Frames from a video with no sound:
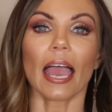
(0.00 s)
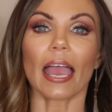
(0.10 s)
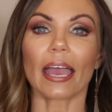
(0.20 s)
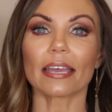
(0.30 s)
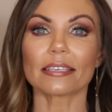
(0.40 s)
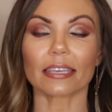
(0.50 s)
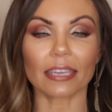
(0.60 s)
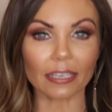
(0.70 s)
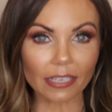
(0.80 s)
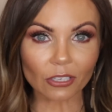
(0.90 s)
and
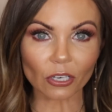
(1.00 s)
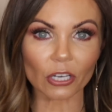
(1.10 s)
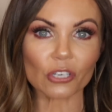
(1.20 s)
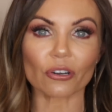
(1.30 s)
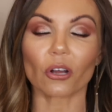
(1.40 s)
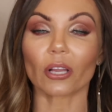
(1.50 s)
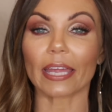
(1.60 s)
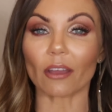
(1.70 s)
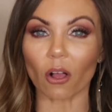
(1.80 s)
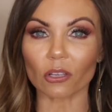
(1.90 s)
get it under control
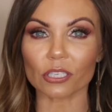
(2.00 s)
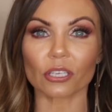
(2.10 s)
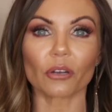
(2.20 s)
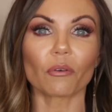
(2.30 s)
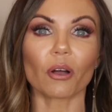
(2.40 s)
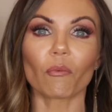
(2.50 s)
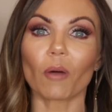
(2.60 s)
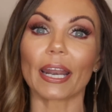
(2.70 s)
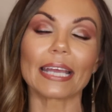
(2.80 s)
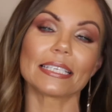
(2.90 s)
and also
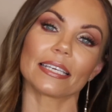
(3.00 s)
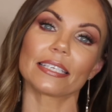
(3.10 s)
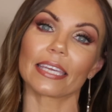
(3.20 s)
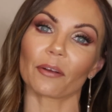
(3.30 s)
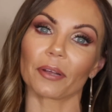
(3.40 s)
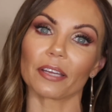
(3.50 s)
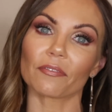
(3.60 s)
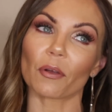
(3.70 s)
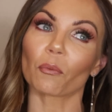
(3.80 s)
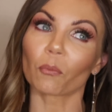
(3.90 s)
what I did to get rid
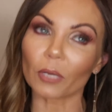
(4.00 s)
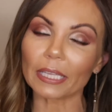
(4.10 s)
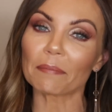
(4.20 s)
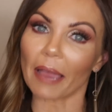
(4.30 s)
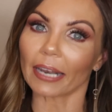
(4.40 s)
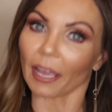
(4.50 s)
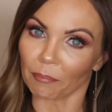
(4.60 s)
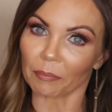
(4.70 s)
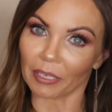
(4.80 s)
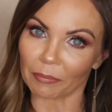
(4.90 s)
of really bad
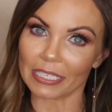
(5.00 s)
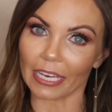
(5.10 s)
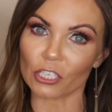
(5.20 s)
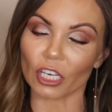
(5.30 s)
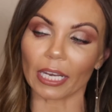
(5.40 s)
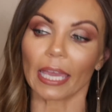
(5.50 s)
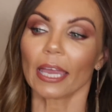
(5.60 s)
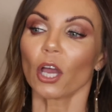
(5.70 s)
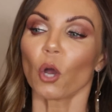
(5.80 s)
hyperpigmentation.